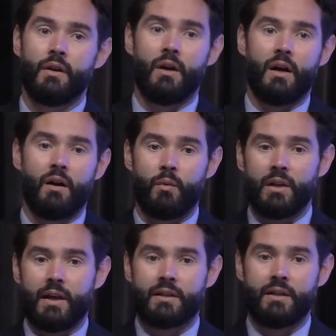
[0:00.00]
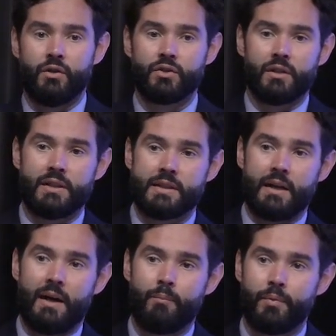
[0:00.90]
Uh, we like to usually
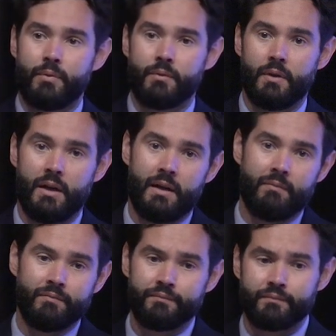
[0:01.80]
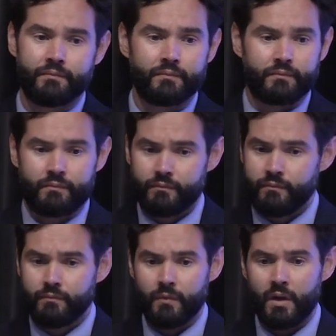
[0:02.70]
stop, um,
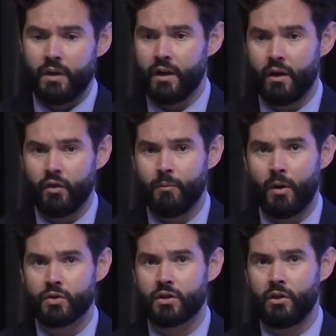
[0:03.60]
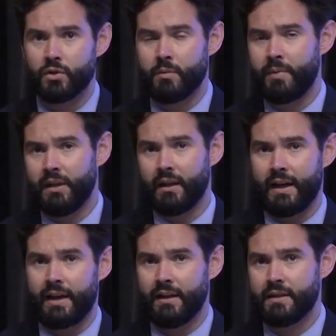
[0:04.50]
you know, the most
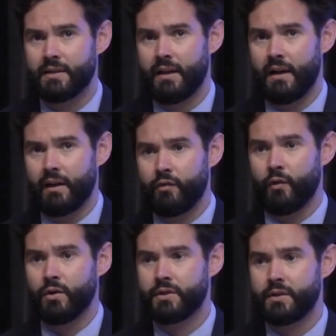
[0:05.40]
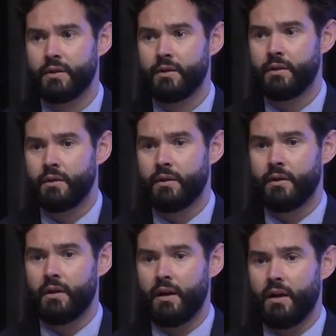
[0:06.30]
clozapine-like antipsychotic first.
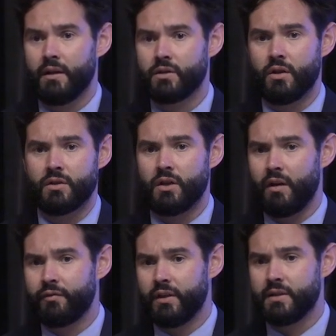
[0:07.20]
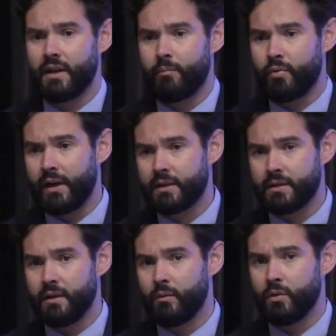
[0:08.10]
Uh, so it's often
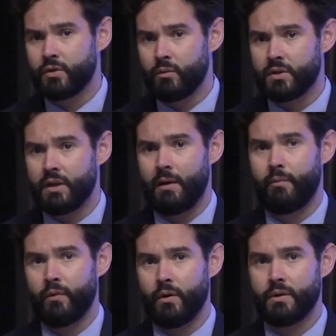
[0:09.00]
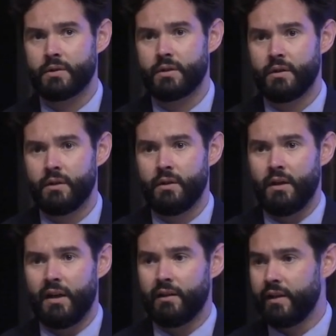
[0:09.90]
Zyprexa, which we'll stop first,
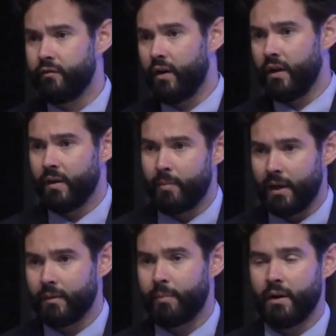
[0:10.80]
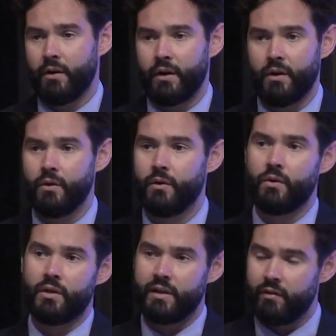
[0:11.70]
and leave on the paliperidone
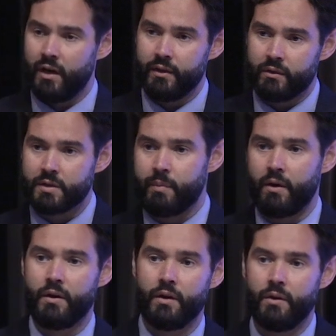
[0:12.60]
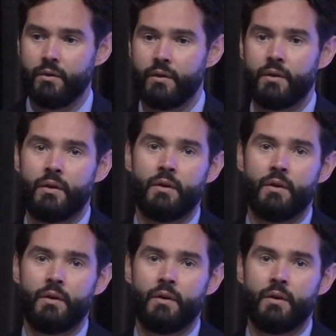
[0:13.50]
or leave on the risperidone